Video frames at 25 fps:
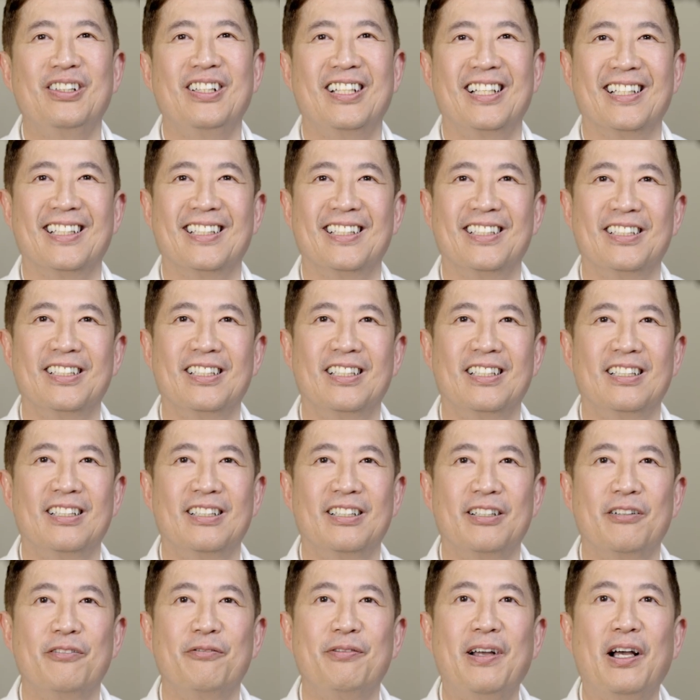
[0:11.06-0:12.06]
Lin,
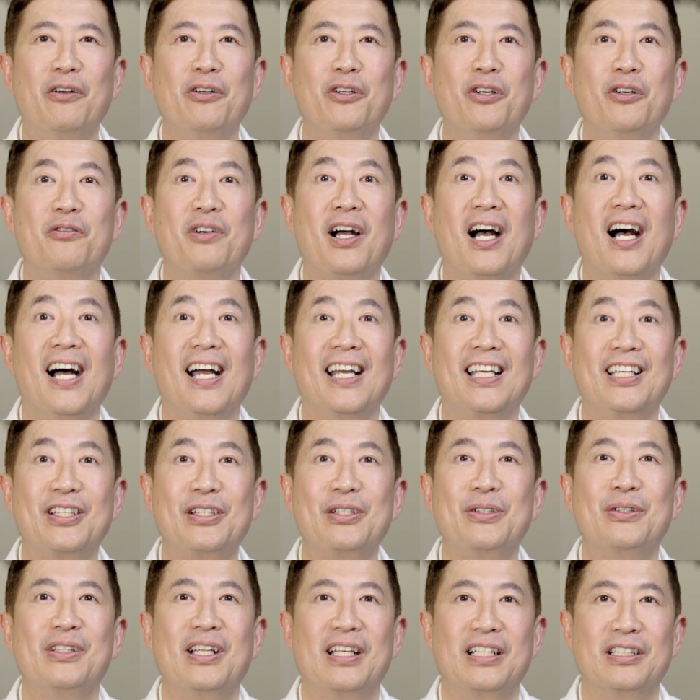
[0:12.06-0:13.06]
founder of
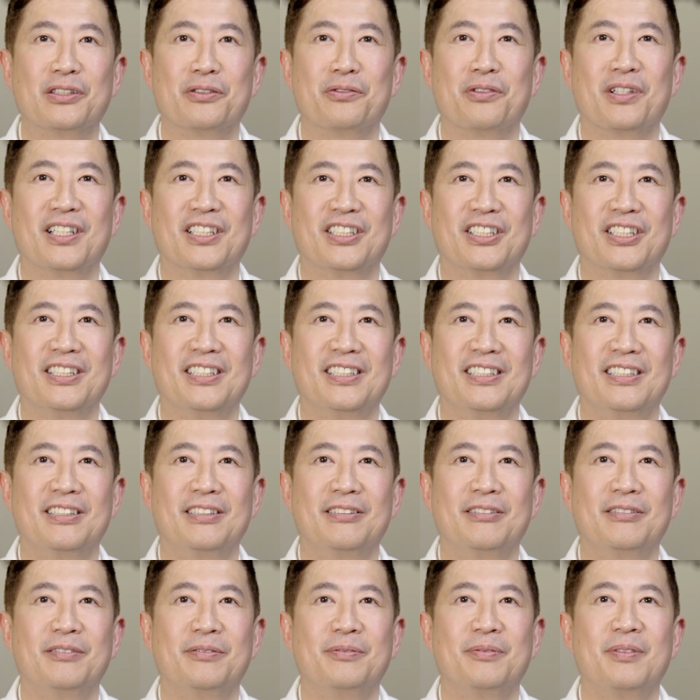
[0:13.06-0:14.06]
IQ Laser Vision.
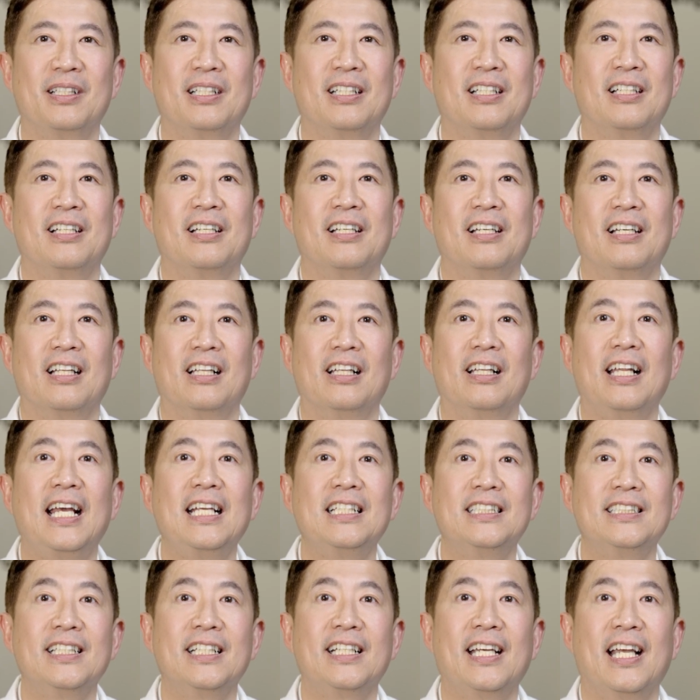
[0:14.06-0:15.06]

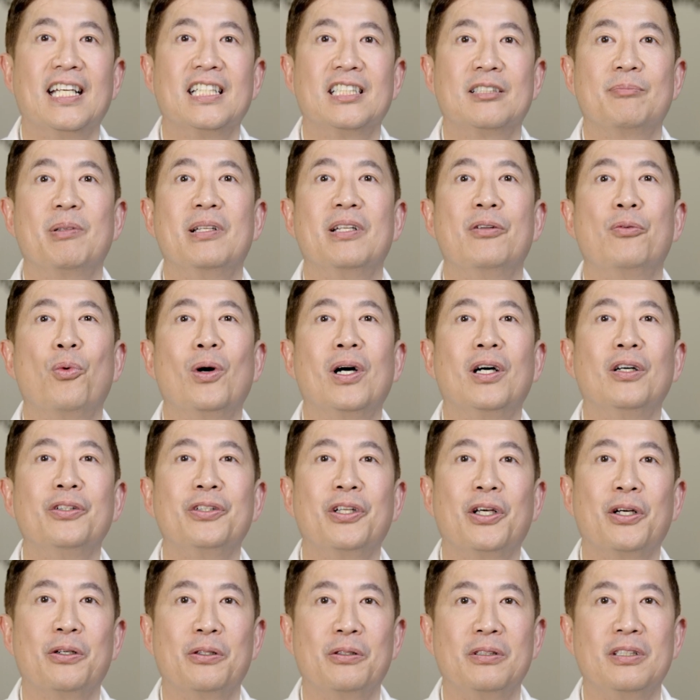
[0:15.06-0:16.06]
LASIK has been well
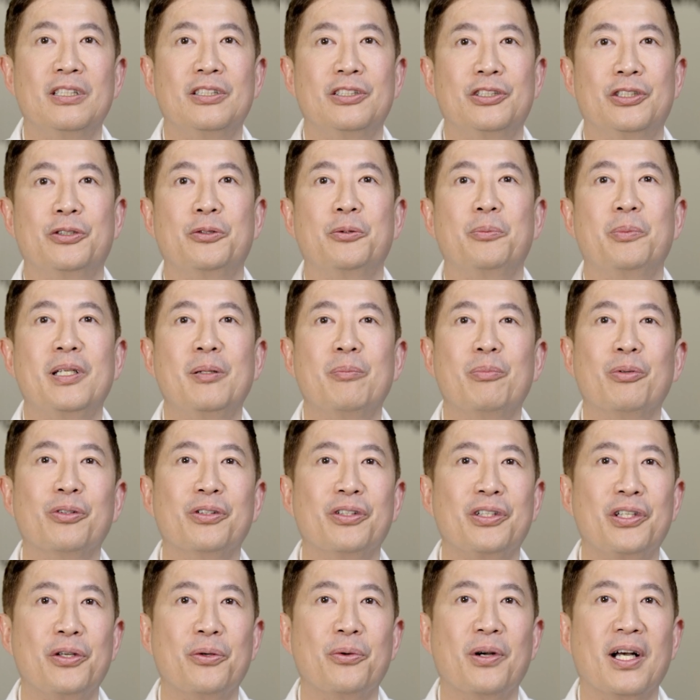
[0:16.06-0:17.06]
known to people
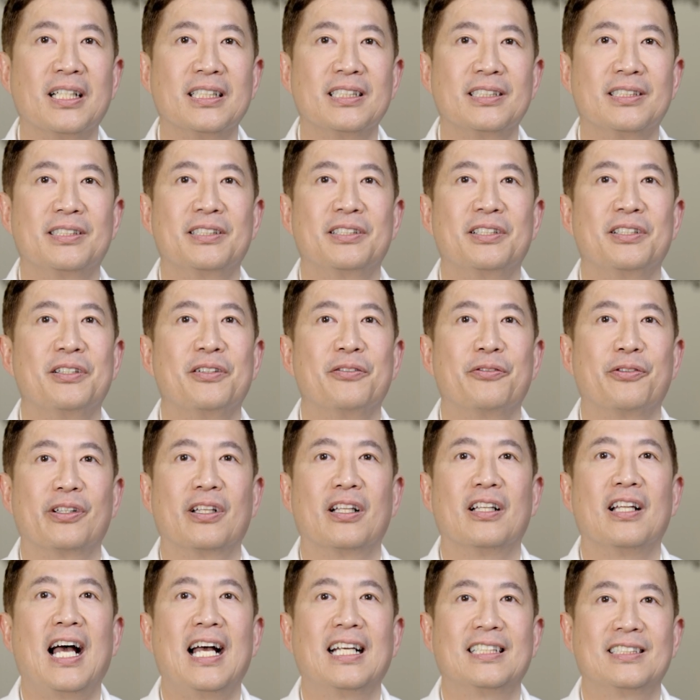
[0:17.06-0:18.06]
in the US for
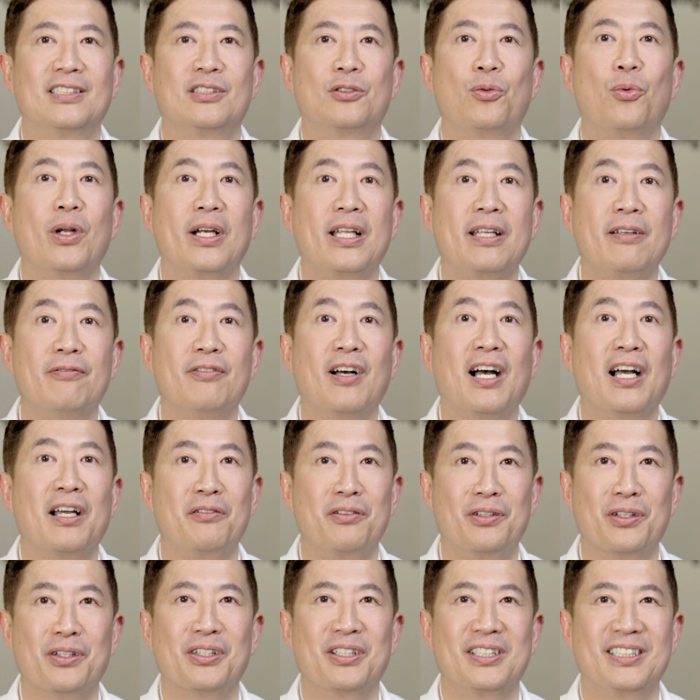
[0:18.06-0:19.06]
the last
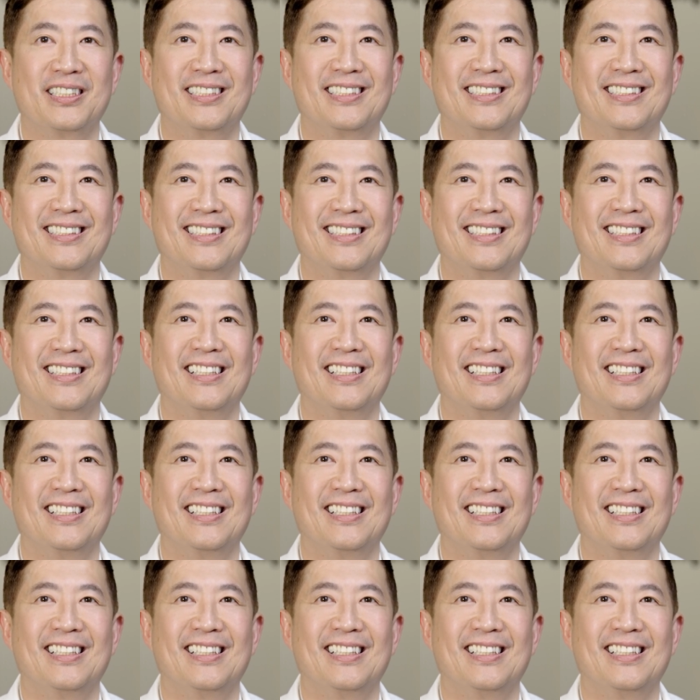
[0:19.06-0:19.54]
25 years.